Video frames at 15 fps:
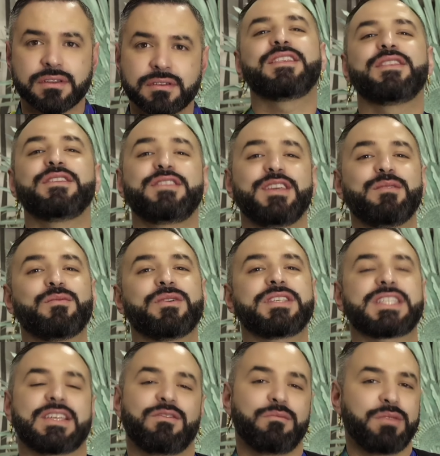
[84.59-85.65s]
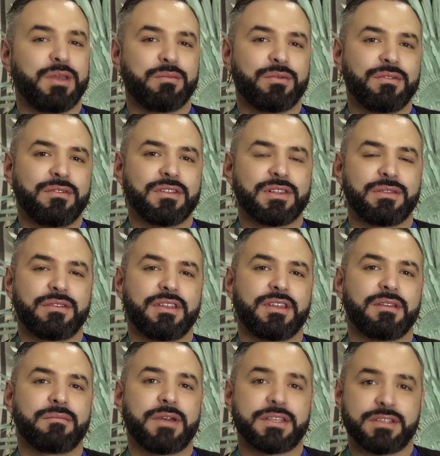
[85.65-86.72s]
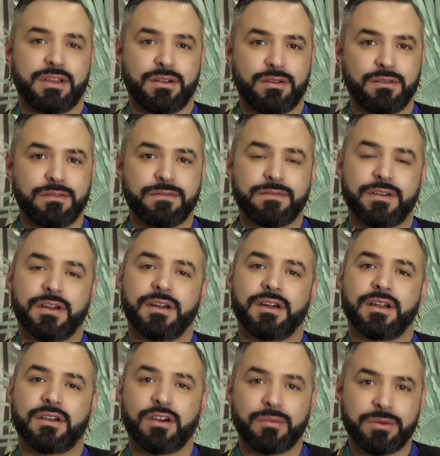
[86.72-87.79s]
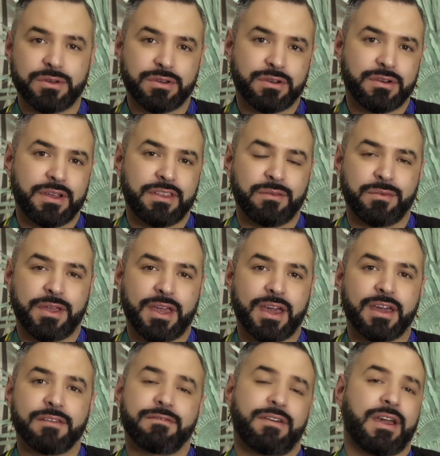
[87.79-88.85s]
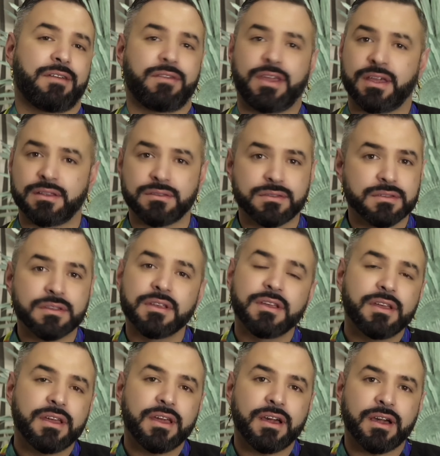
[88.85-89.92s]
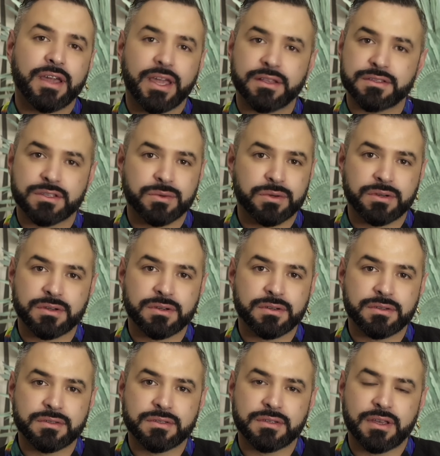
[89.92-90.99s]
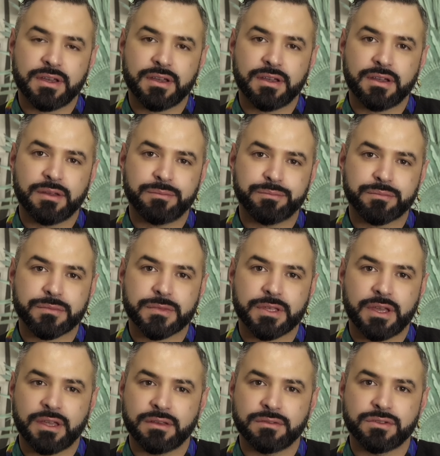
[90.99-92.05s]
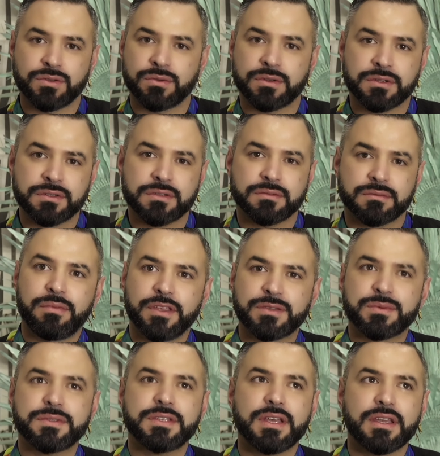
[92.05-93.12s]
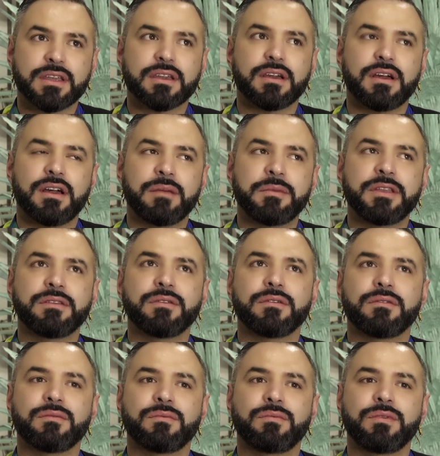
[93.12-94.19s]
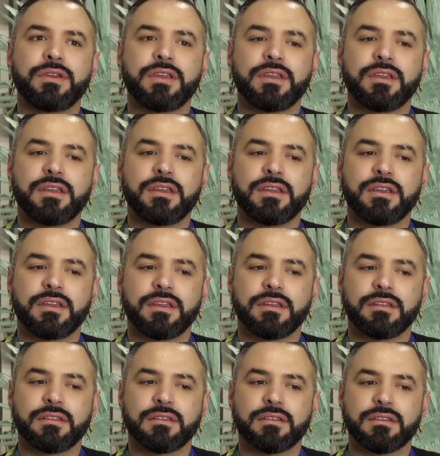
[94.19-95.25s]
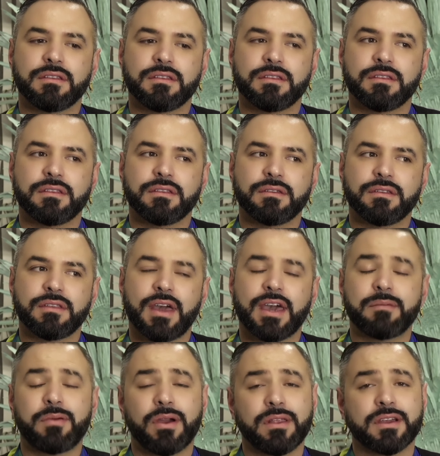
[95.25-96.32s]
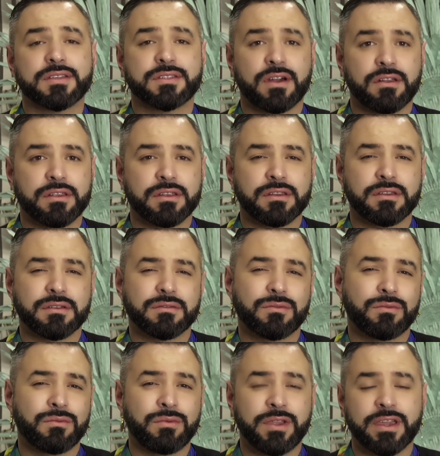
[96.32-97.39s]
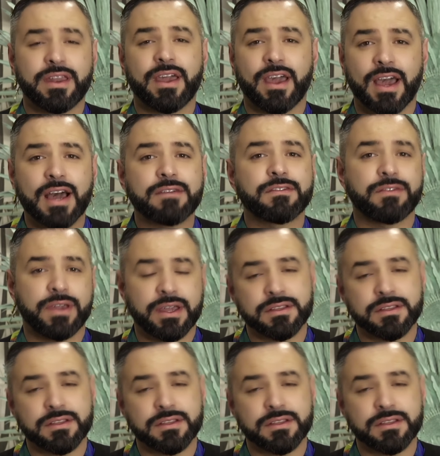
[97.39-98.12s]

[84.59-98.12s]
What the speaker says: The team was 7 people, including myself, a carpenter, and then we had 5 hand sewers and jewelers. This was like, I mean, we had probably like a solid week and a half of hand